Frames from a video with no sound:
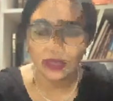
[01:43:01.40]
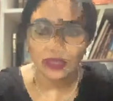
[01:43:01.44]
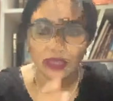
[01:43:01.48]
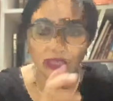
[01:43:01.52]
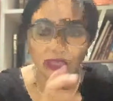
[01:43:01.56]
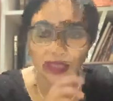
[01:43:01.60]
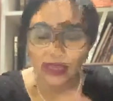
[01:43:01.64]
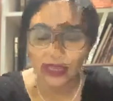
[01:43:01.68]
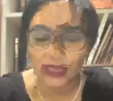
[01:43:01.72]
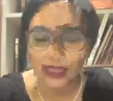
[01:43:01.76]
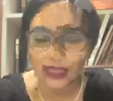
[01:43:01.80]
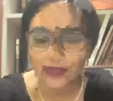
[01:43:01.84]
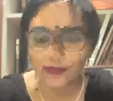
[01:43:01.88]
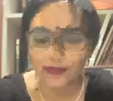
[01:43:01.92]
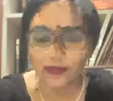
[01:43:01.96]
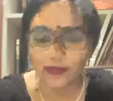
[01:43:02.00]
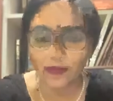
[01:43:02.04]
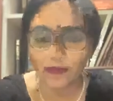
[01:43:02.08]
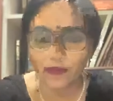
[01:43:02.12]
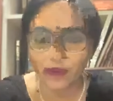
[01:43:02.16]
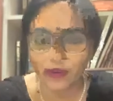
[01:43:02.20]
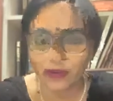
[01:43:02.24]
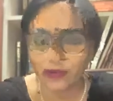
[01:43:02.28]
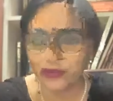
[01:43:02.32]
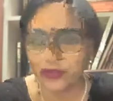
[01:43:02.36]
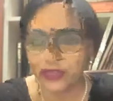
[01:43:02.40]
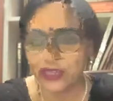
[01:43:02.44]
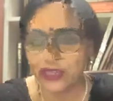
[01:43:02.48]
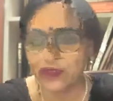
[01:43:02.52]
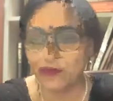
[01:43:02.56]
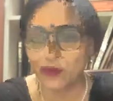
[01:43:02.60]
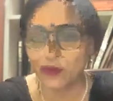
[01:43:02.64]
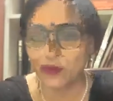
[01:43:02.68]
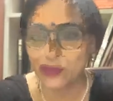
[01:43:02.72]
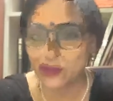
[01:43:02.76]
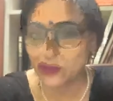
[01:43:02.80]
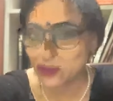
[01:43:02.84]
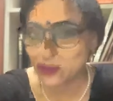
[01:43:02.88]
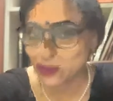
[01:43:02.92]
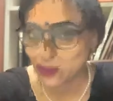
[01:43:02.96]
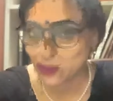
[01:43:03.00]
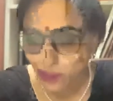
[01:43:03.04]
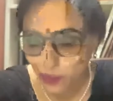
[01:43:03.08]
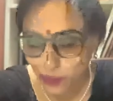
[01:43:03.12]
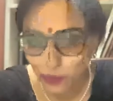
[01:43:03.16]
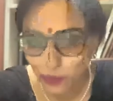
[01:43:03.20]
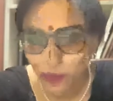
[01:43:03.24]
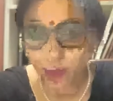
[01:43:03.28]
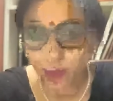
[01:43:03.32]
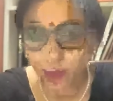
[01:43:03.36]
And in case if someone really wants to
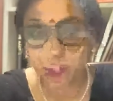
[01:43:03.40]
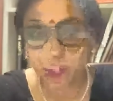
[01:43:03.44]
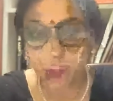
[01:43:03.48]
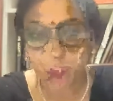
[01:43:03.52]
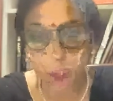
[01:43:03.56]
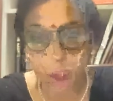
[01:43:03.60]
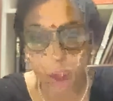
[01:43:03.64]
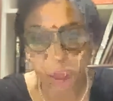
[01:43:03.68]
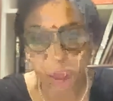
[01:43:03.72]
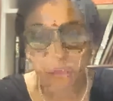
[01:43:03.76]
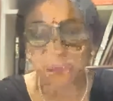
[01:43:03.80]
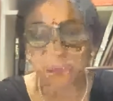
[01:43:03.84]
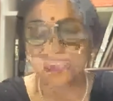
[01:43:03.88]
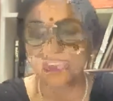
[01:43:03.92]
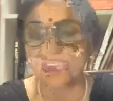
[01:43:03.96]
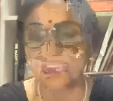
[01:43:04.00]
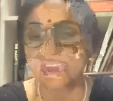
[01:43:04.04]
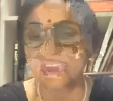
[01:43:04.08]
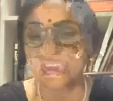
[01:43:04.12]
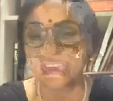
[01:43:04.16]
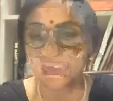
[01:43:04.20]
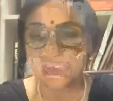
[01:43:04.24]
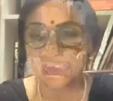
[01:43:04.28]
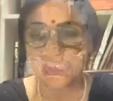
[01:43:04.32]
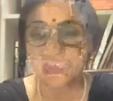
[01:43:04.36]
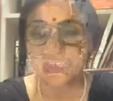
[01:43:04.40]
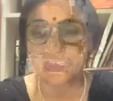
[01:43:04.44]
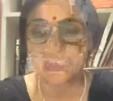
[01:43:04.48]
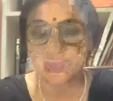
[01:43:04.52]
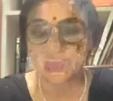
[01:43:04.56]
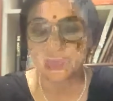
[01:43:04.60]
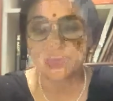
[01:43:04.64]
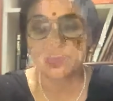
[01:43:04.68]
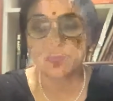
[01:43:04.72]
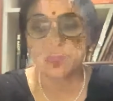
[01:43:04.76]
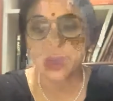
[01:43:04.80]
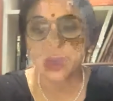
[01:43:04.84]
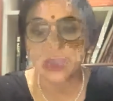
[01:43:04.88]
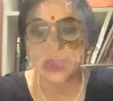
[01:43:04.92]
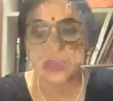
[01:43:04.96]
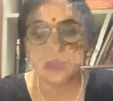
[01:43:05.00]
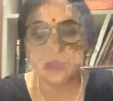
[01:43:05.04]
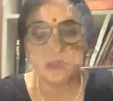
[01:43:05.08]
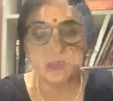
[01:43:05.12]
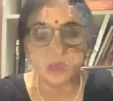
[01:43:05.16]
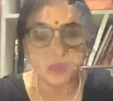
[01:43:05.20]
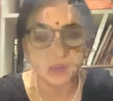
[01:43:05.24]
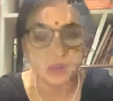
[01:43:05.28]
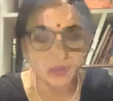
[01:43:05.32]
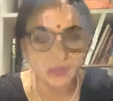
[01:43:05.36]
know more, should buy our
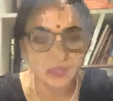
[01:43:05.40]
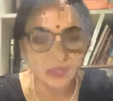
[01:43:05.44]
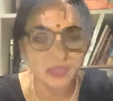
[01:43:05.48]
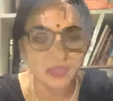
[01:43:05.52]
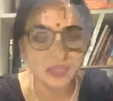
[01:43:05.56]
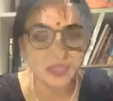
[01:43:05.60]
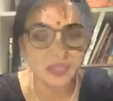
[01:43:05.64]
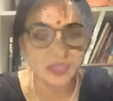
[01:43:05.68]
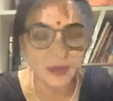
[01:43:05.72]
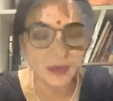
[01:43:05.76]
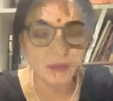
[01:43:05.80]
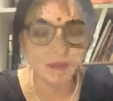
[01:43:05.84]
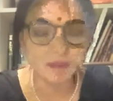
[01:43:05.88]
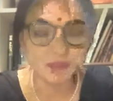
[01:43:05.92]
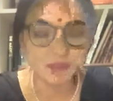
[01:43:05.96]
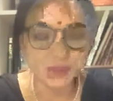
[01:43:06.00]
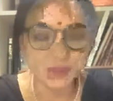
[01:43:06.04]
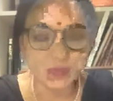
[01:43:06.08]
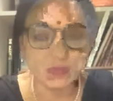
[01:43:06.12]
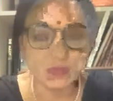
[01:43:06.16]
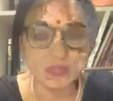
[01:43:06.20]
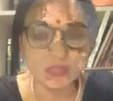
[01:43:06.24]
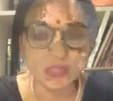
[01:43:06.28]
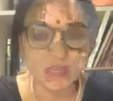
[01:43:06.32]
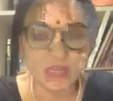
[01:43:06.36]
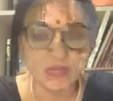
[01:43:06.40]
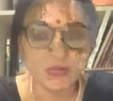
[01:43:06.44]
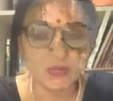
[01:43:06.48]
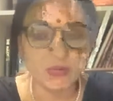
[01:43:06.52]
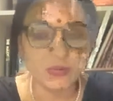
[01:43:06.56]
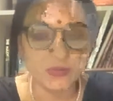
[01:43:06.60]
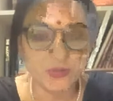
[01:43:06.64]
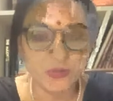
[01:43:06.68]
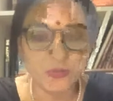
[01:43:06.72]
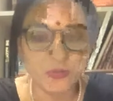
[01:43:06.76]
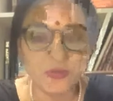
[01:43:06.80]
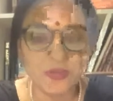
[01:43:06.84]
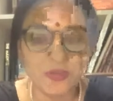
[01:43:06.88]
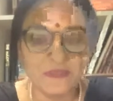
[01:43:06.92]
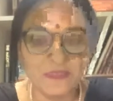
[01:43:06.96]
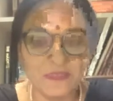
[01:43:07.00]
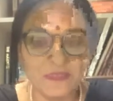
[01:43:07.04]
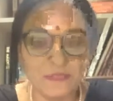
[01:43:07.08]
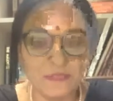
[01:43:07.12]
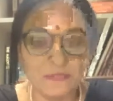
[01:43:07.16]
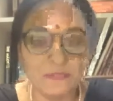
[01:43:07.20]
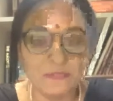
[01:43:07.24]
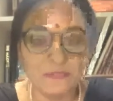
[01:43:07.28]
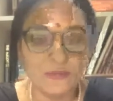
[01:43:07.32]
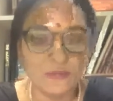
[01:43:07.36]
books, which are going to be
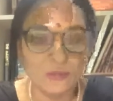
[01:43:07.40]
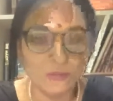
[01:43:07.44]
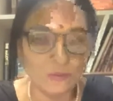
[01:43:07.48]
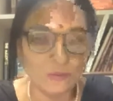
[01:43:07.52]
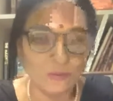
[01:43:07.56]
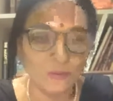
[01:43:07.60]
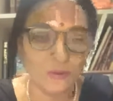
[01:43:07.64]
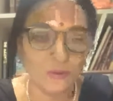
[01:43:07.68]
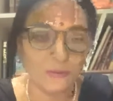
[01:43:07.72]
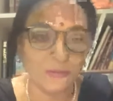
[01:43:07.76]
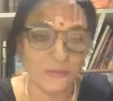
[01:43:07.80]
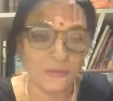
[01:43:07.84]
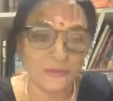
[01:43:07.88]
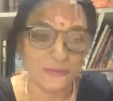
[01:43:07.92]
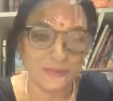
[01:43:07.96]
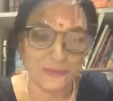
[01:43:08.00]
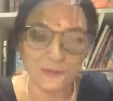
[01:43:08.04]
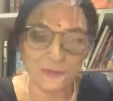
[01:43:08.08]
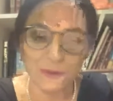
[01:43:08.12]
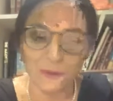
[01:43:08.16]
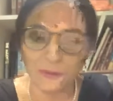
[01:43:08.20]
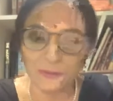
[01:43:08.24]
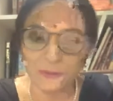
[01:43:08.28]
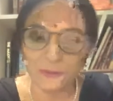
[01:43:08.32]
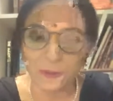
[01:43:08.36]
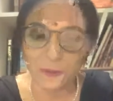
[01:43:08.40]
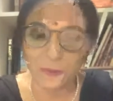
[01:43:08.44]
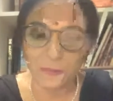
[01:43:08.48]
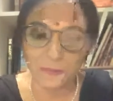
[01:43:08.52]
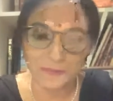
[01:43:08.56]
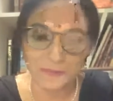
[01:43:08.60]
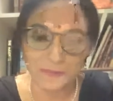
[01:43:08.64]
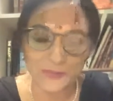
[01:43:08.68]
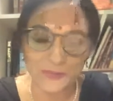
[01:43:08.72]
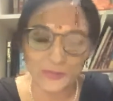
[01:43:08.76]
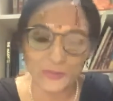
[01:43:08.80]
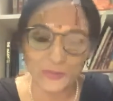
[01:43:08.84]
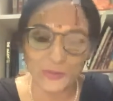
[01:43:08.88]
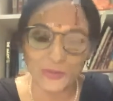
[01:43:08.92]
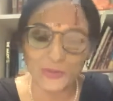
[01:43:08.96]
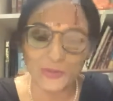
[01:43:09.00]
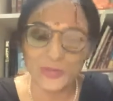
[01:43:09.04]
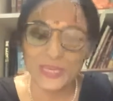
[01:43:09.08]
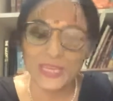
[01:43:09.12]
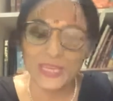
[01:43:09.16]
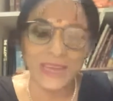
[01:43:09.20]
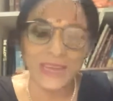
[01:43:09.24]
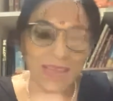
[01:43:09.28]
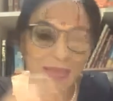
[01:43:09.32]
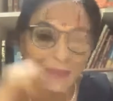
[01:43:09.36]
available soon on pothi.com. So
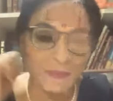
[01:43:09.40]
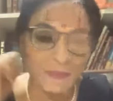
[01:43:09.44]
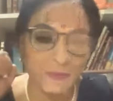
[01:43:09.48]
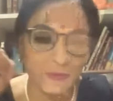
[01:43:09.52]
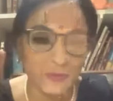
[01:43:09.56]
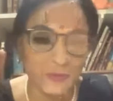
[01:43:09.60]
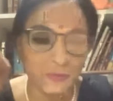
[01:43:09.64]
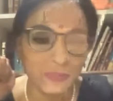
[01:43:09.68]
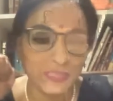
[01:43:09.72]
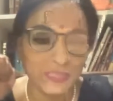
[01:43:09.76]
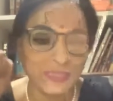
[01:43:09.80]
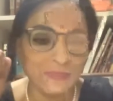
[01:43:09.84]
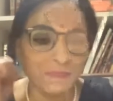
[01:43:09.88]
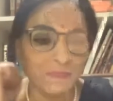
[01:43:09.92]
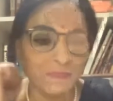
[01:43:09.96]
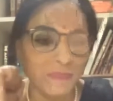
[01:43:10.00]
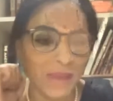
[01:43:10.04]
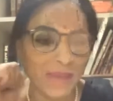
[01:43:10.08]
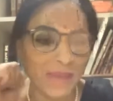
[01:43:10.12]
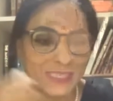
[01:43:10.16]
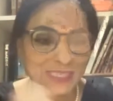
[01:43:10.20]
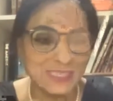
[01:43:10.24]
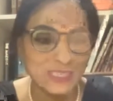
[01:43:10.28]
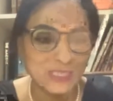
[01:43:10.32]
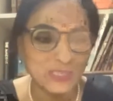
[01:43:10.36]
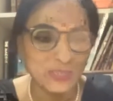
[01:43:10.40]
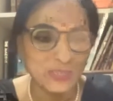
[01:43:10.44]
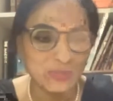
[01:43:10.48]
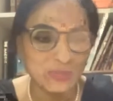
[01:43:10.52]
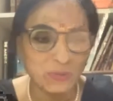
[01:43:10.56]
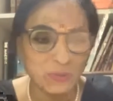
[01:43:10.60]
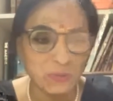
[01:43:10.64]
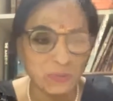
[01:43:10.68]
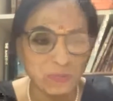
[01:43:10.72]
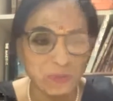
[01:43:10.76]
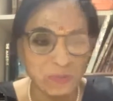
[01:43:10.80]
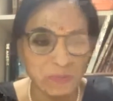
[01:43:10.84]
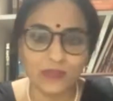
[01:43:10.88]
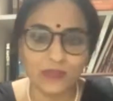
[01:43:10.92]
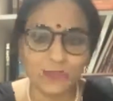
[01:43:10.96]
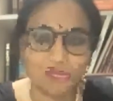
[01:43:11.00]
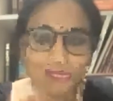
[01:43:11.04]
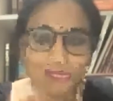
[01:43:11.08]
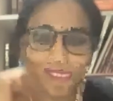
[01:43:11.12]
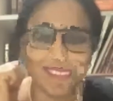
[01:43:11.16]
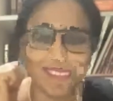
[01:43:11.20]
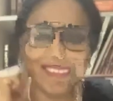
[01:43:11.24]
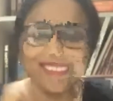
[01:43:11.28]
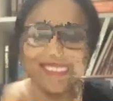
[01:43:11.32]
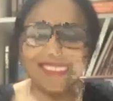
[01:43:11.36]
I'm going to be the ambassador or maybe the...